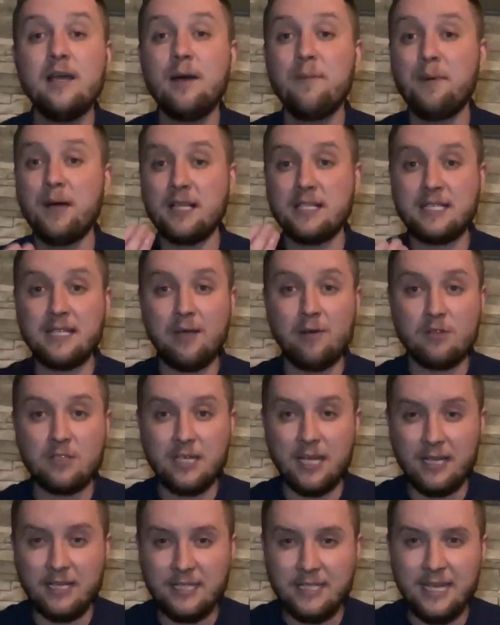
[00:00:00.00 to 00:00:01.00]
about sales
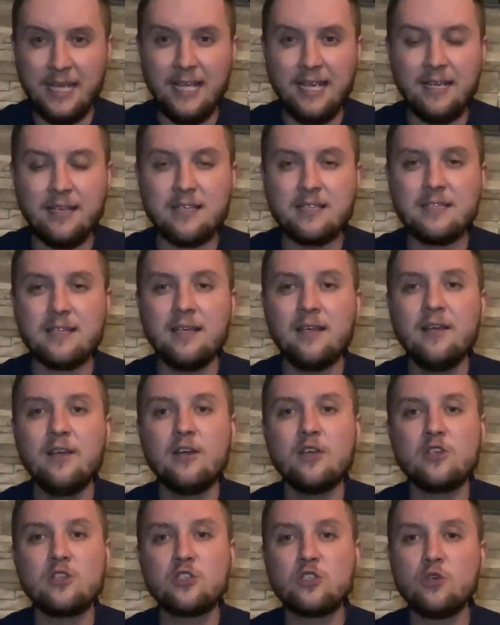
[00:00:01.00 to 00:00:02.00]
techniques,
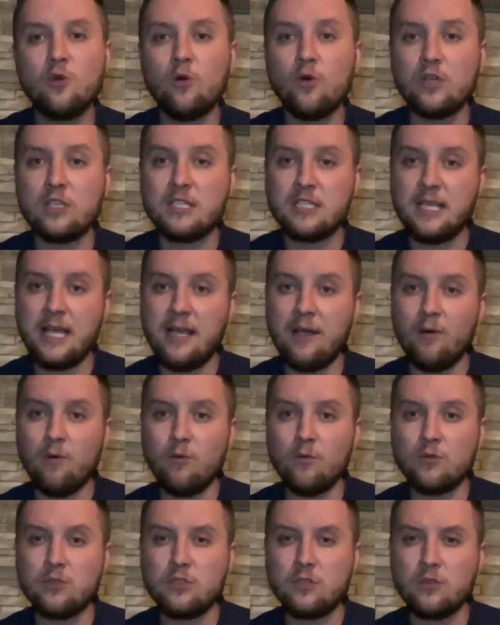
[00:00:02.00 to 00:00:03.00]
sort of
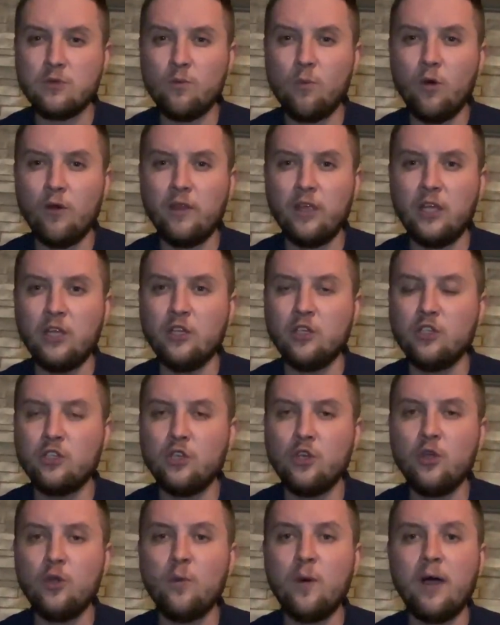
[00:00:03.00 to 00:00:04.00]
sales, what you can
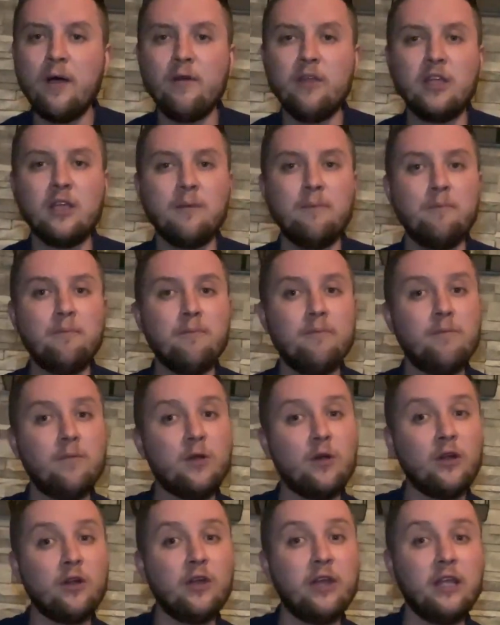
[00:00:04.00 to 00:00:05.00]
do, how you can
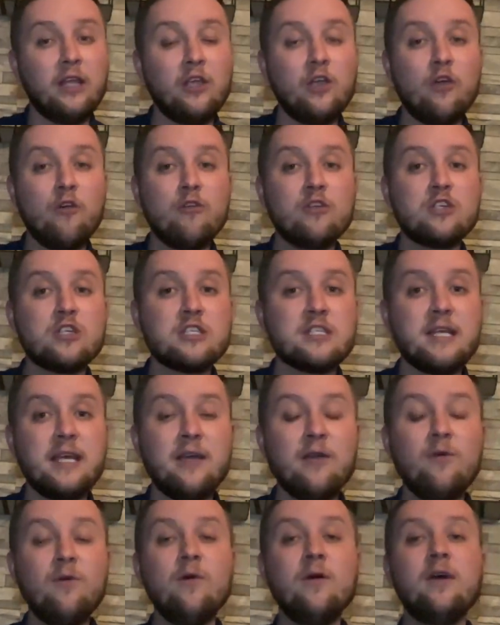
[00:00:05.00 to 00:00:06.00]
kind of encourage a
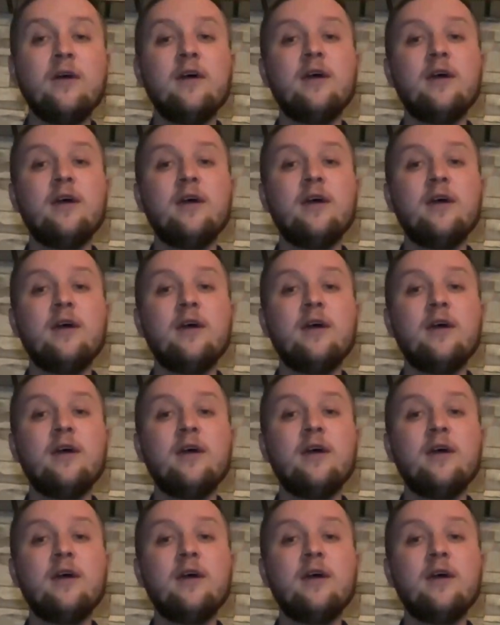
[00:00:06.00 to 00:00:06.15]
sale,